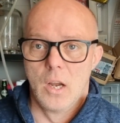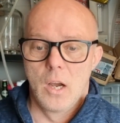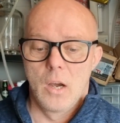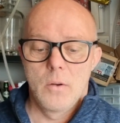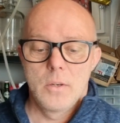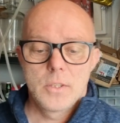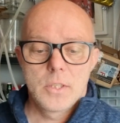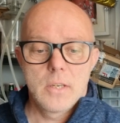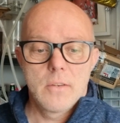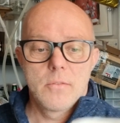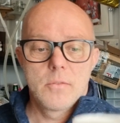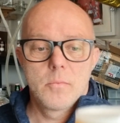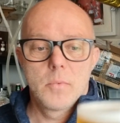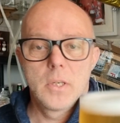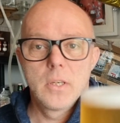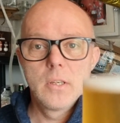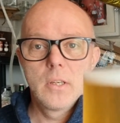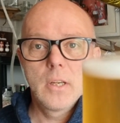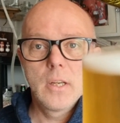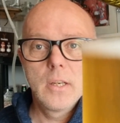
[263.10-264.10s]
which gives
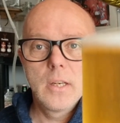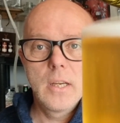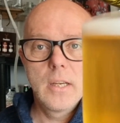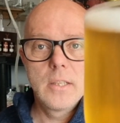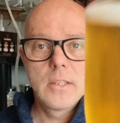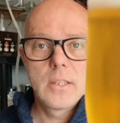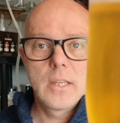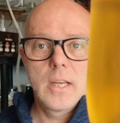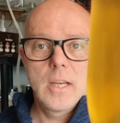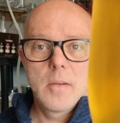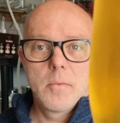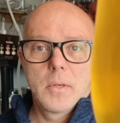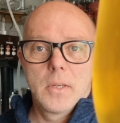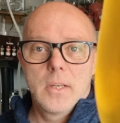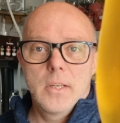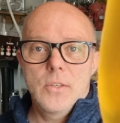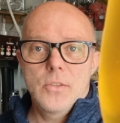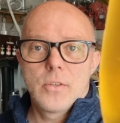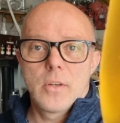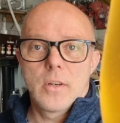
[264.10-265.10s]
me a nice
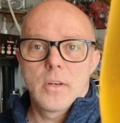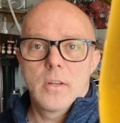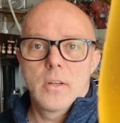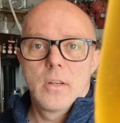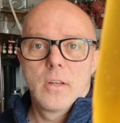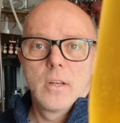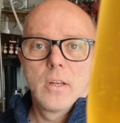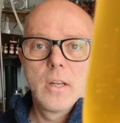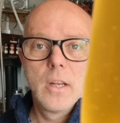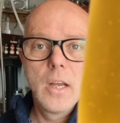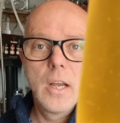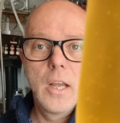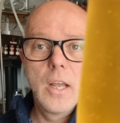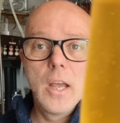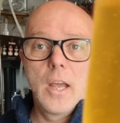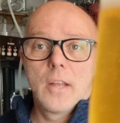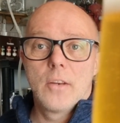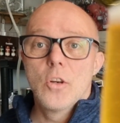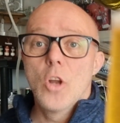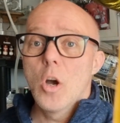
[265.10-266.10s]
carbonation.
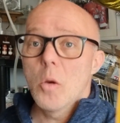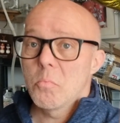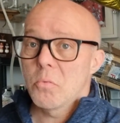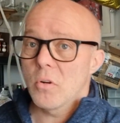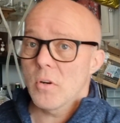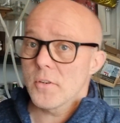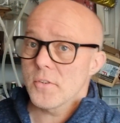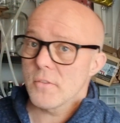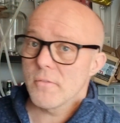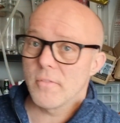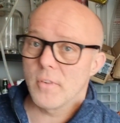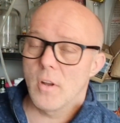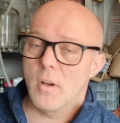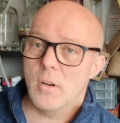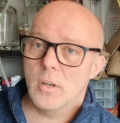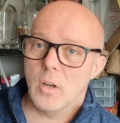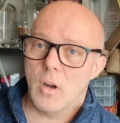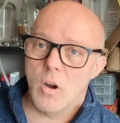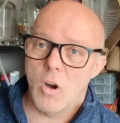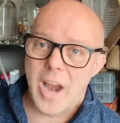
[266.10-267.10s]
Uh, no
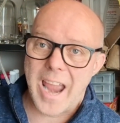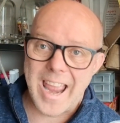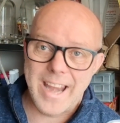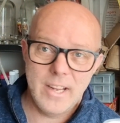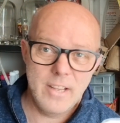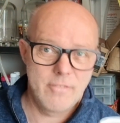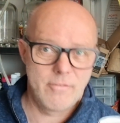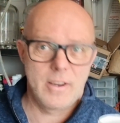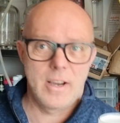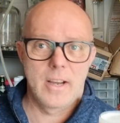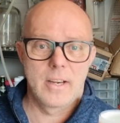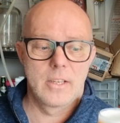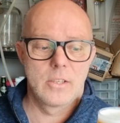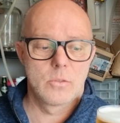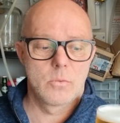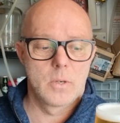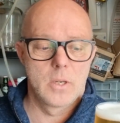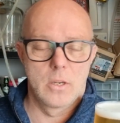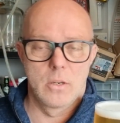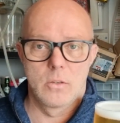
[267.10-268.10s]
Protafloc or any
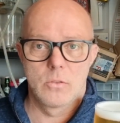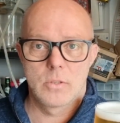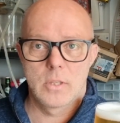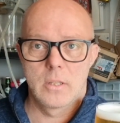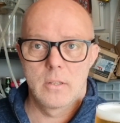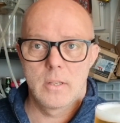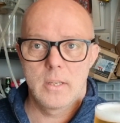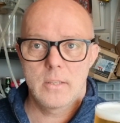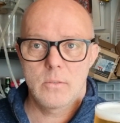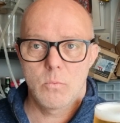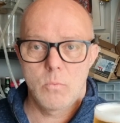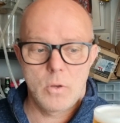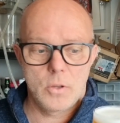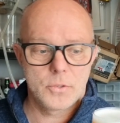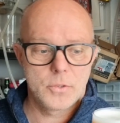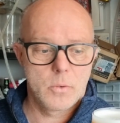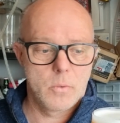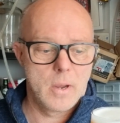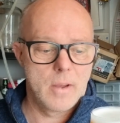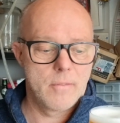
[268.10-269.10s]
finings were used in this
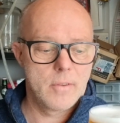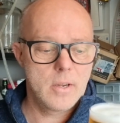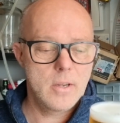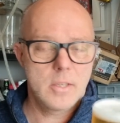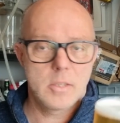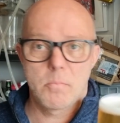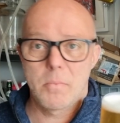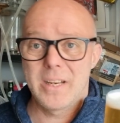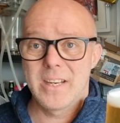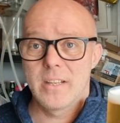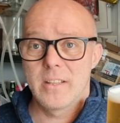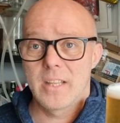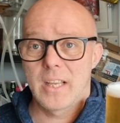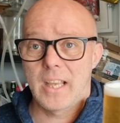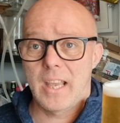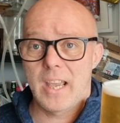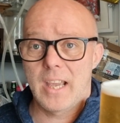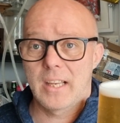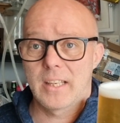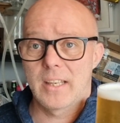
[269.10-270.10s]
whatsoever. It's been in the
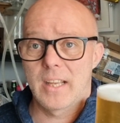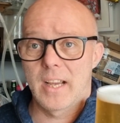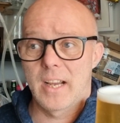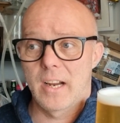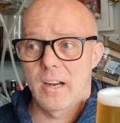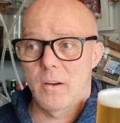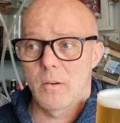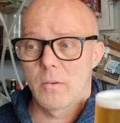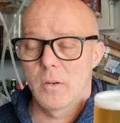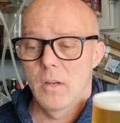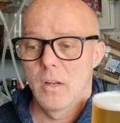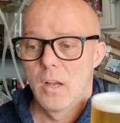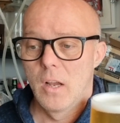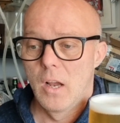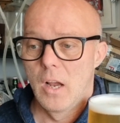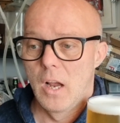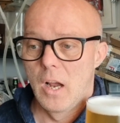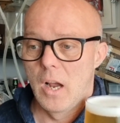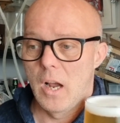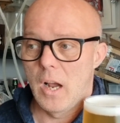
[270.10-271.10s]
keg now
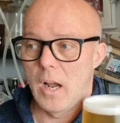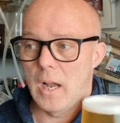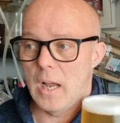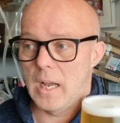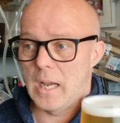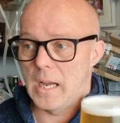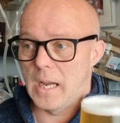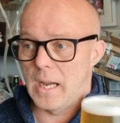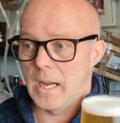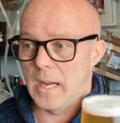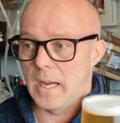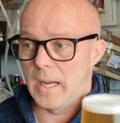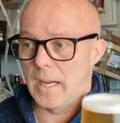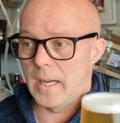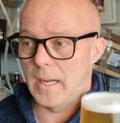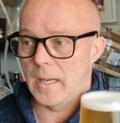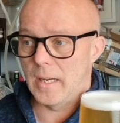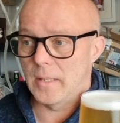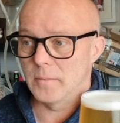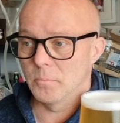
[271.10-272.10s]

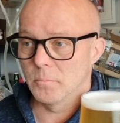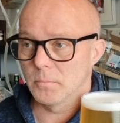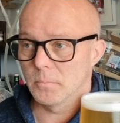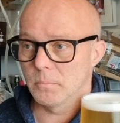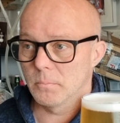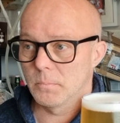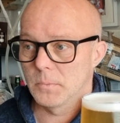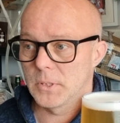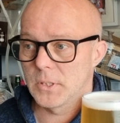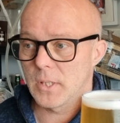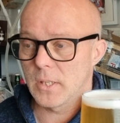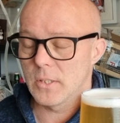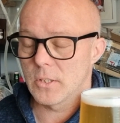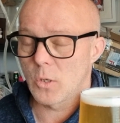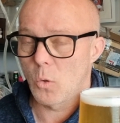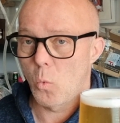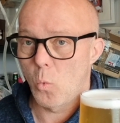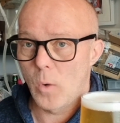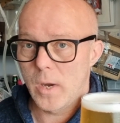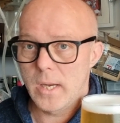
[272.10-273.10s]
um, since
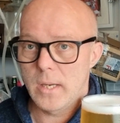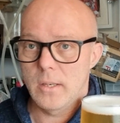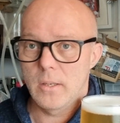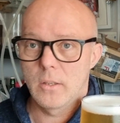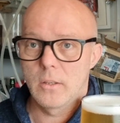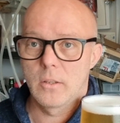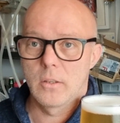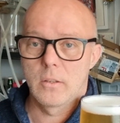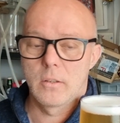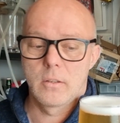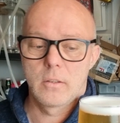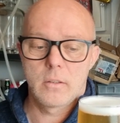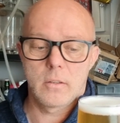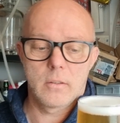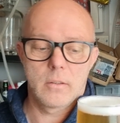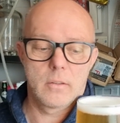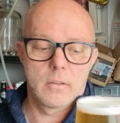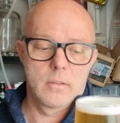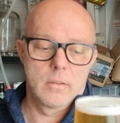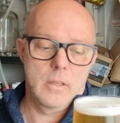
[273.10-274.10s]
a week
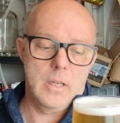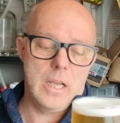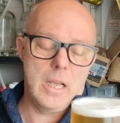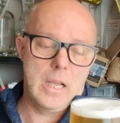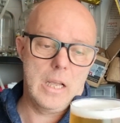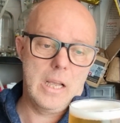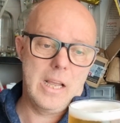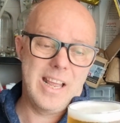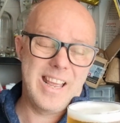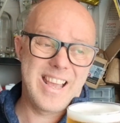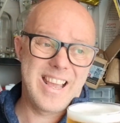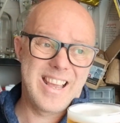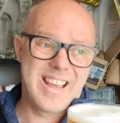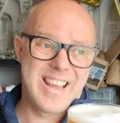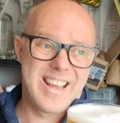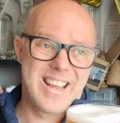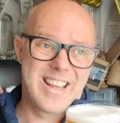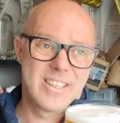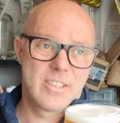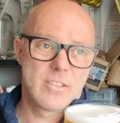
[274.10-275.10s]

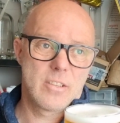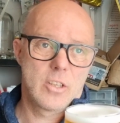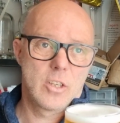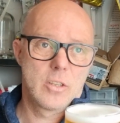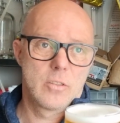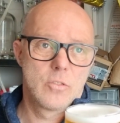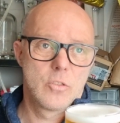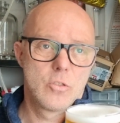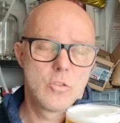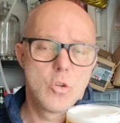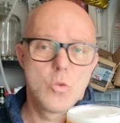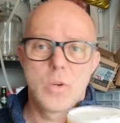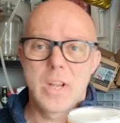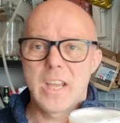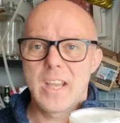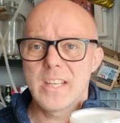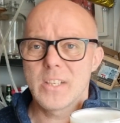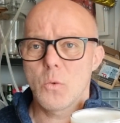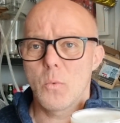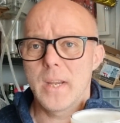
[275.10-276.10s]
and two
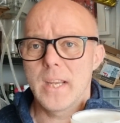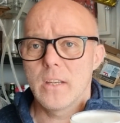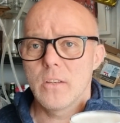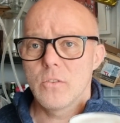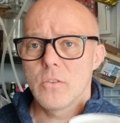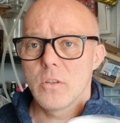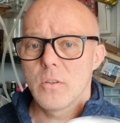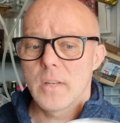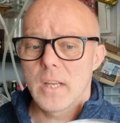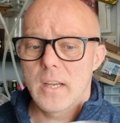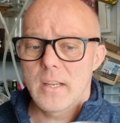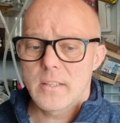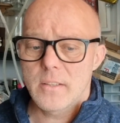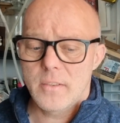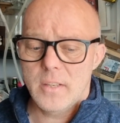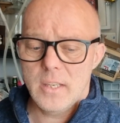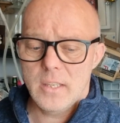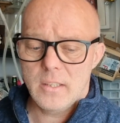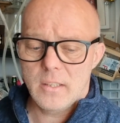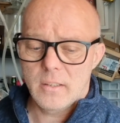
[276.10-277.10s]
days, a week and two days, I
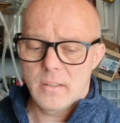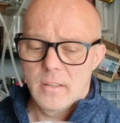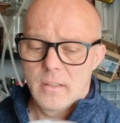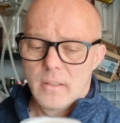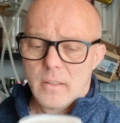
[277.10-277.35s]
think,